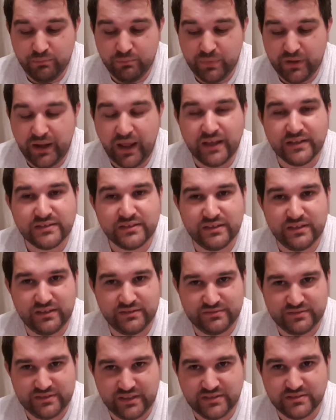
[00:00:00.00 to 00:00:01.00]
but that's going
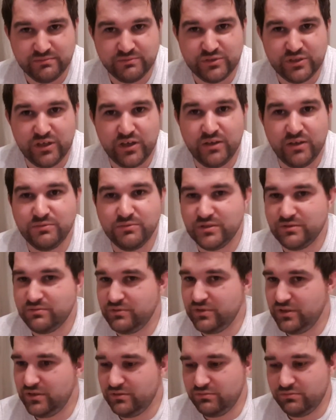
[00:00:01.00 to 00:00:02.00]
to take some time just
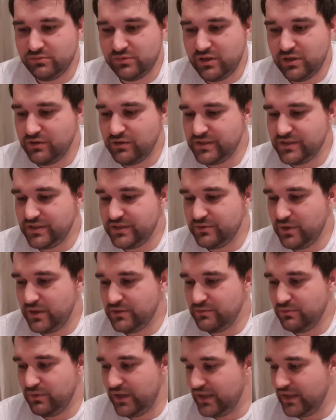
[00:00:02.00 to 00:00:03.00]
for the current
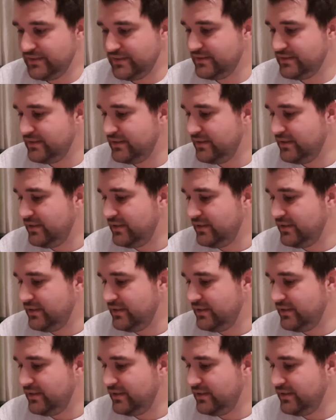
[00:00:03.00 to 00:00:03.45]
situation with kids,